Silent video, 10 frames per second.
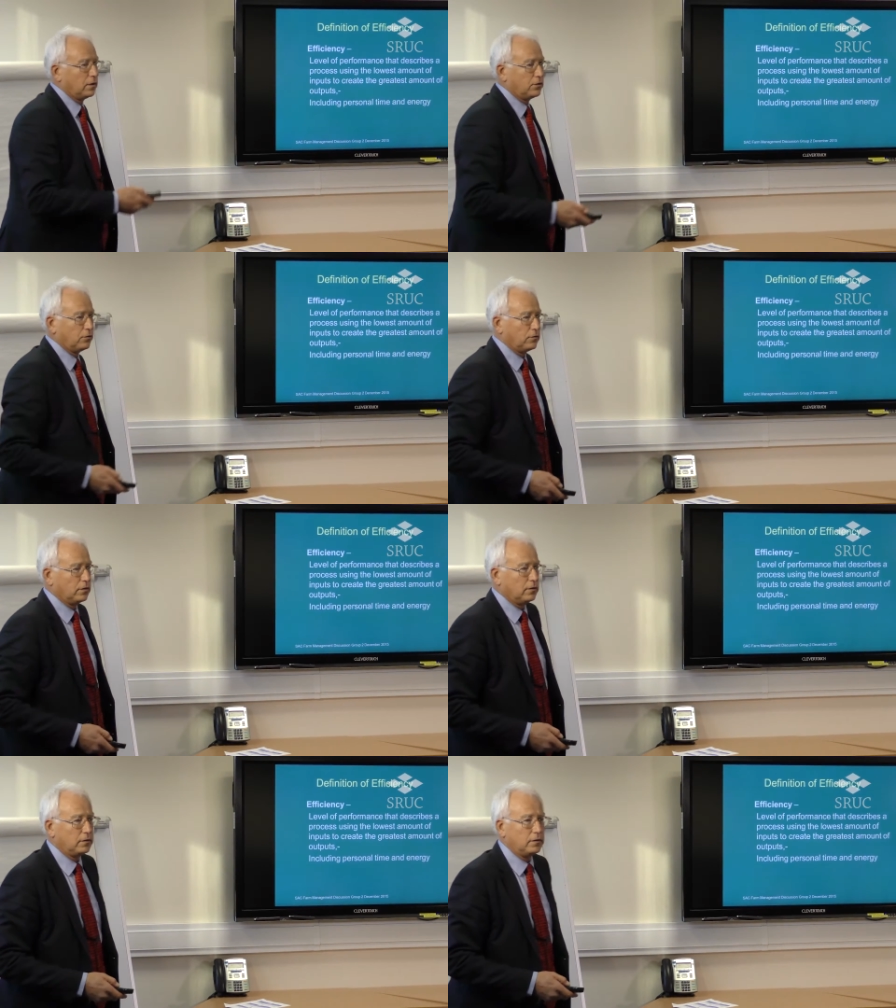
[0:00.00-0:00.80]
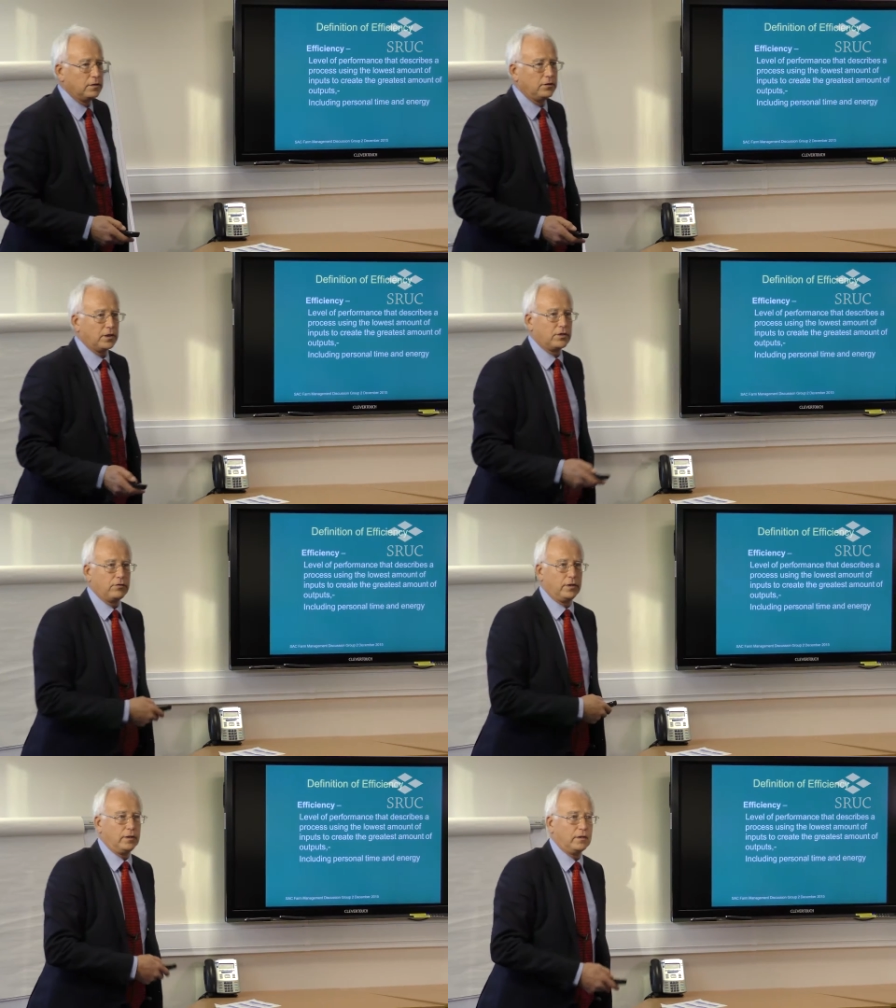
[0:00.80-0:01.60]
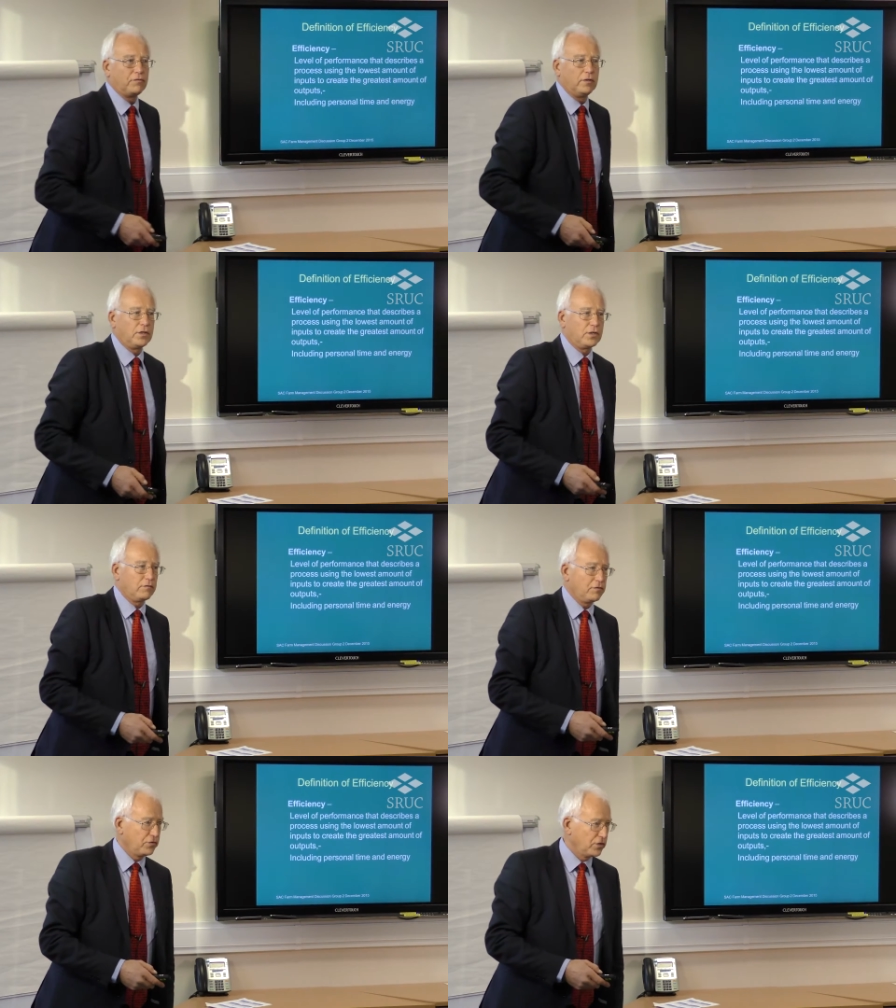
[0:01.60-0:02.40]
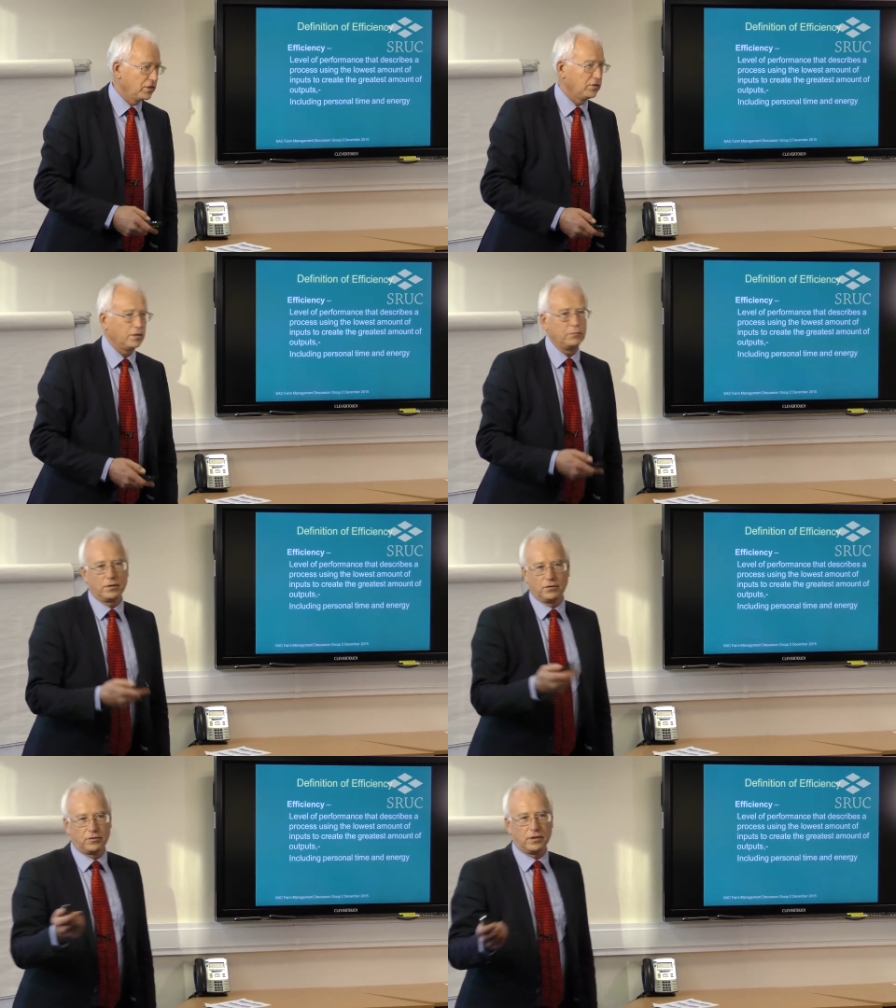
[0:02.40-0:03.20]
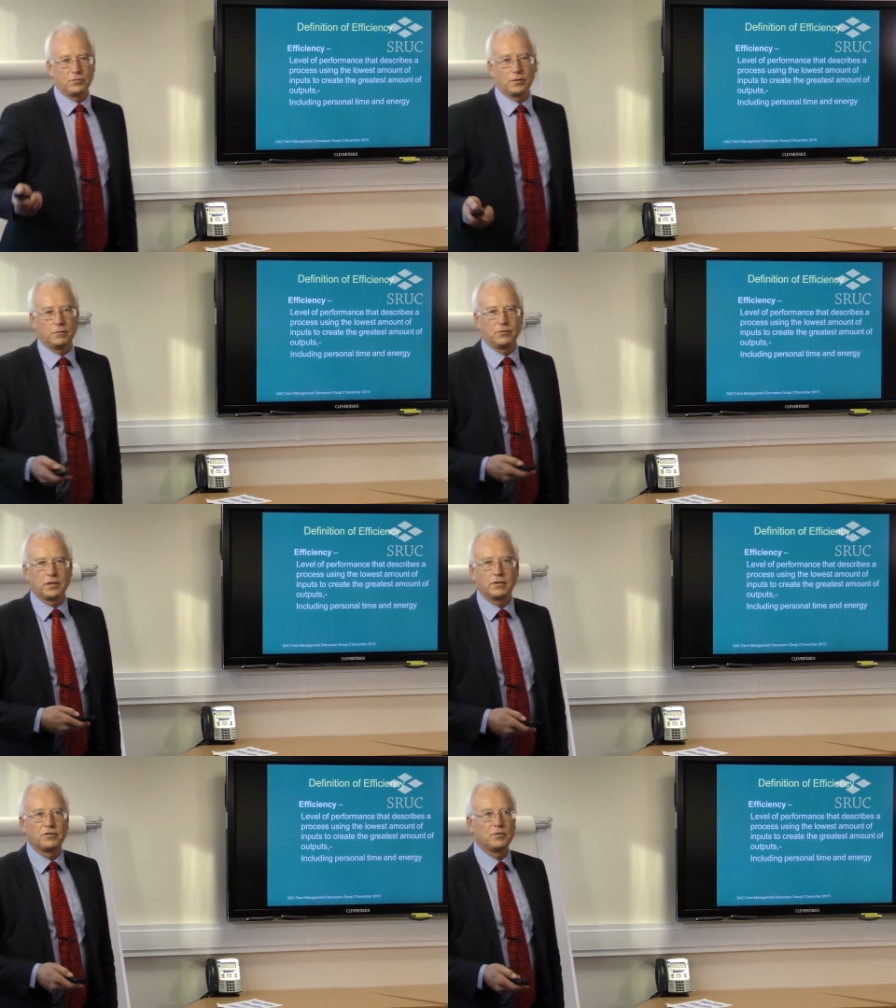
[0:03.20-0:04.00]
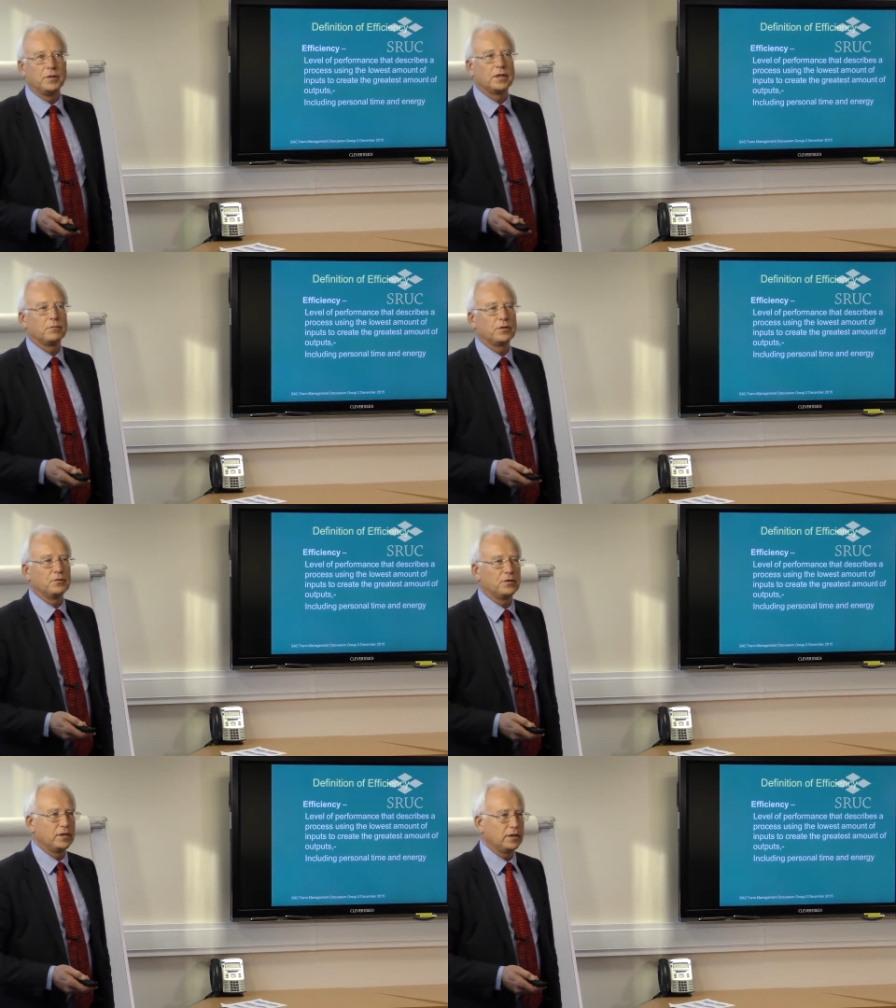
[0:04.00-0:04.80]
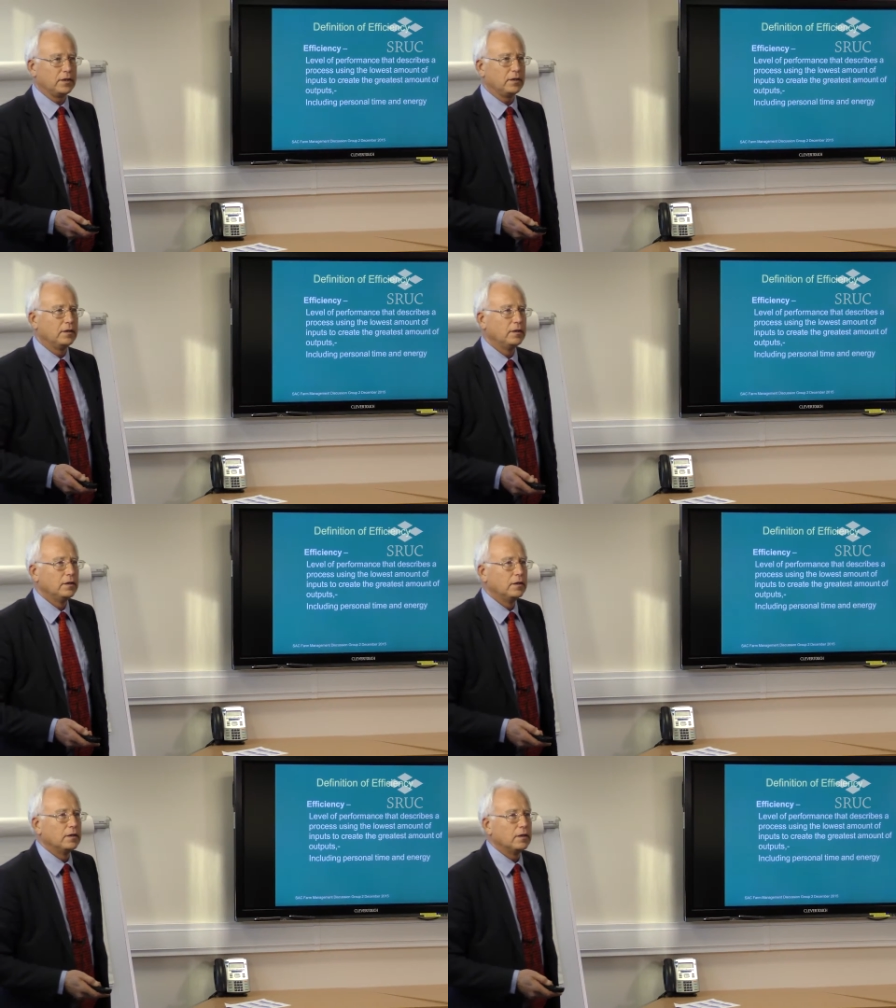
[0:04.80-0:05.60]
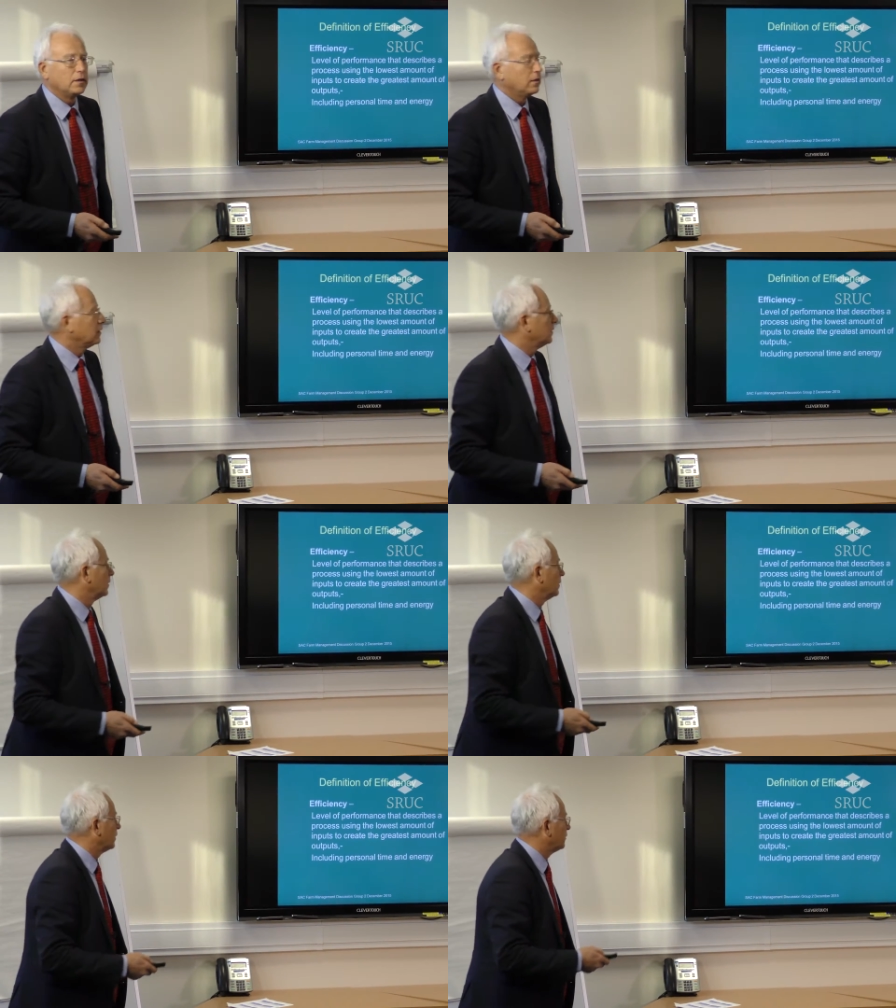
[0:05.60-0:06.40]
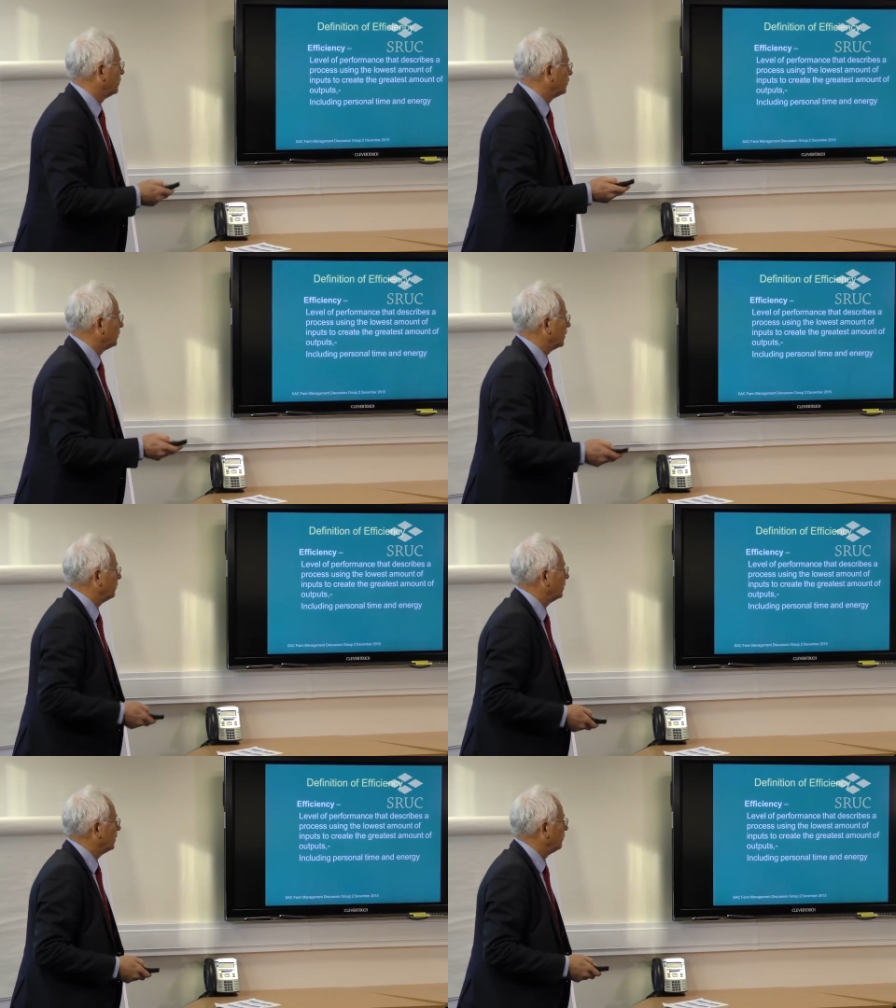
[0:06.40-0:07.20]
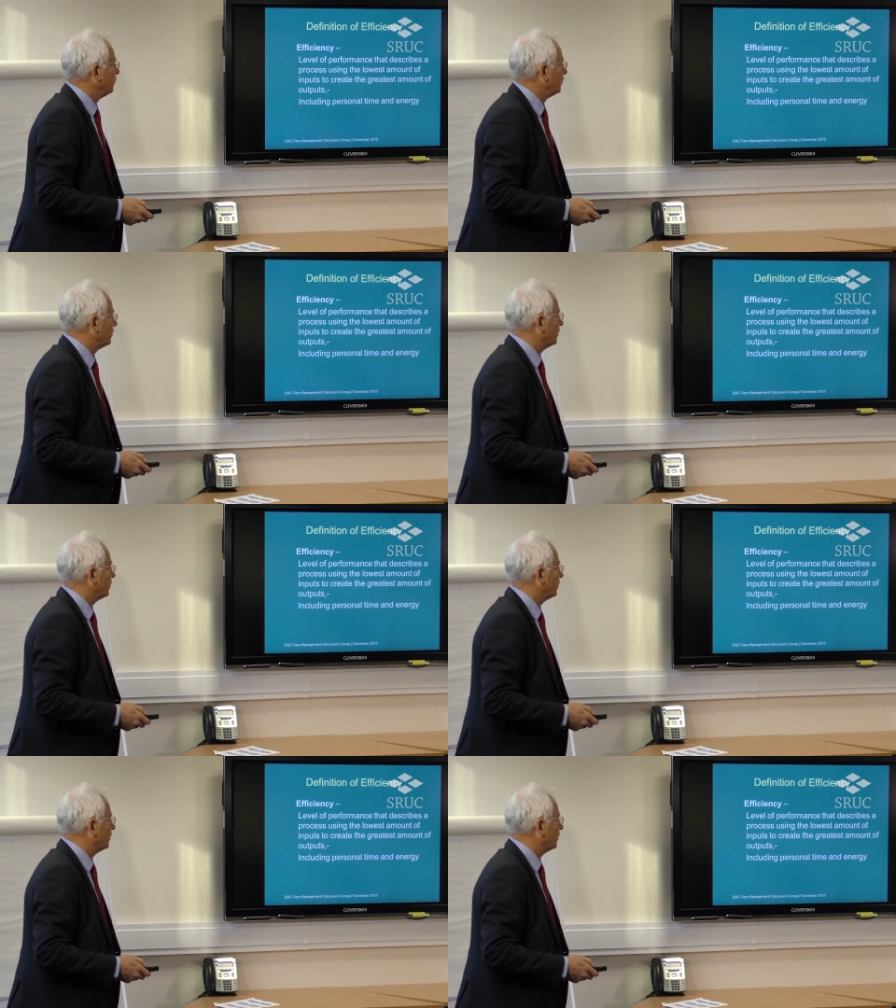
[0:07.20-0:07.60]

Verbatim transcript: I took the, the dictionary definition of efficiency because that's what I was asked to speak about today. And uh, I suppose one of the bit that amuses